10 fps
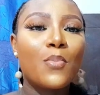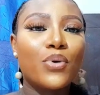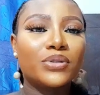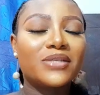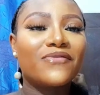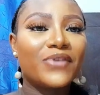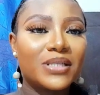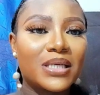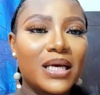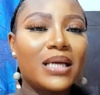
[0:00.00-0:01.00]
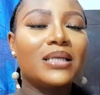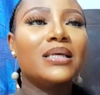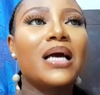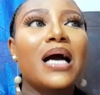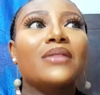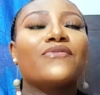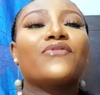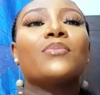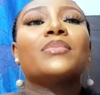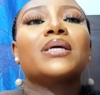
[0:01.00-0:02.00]
both physically and
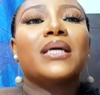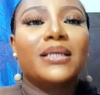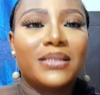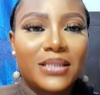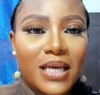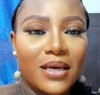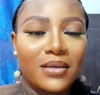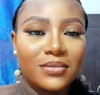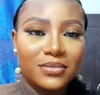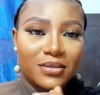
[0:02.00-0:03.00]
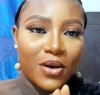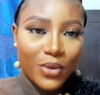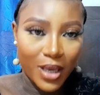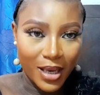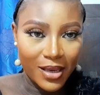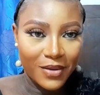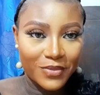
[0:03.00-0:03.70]
from inside. Okay.